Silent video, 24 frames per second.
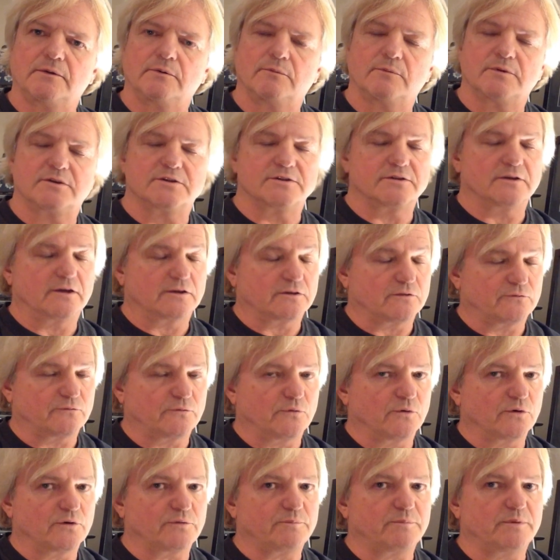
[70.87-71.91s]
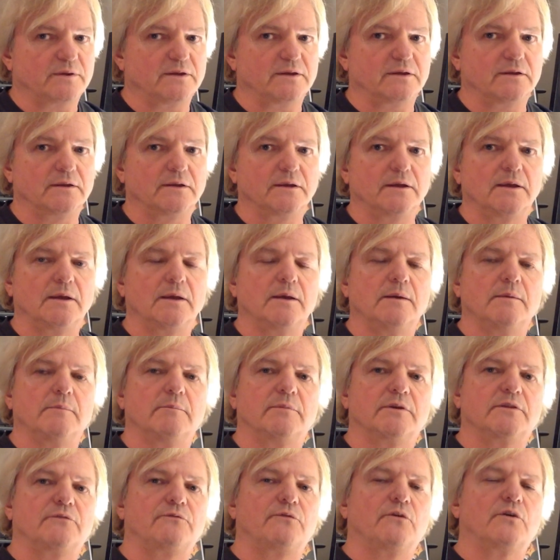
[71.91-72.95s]
which is not the 4th P.
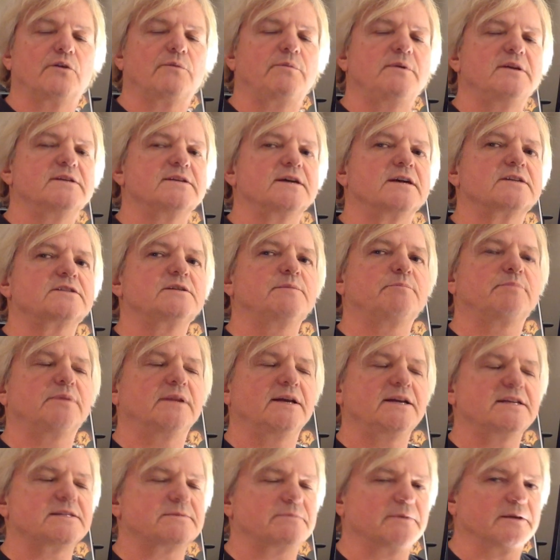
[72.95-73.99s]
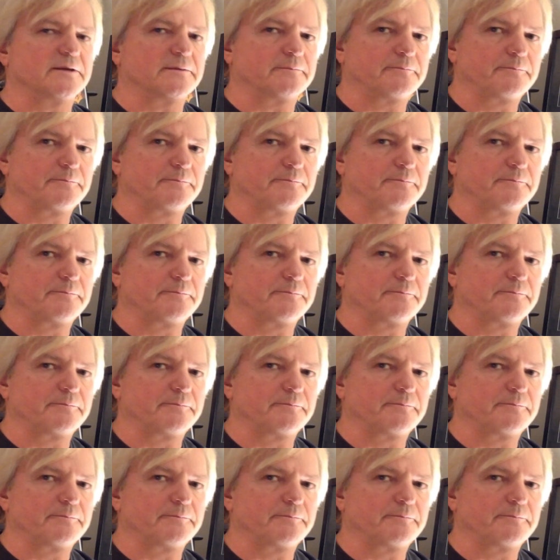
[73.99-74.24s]
But the 4th P is actually placement.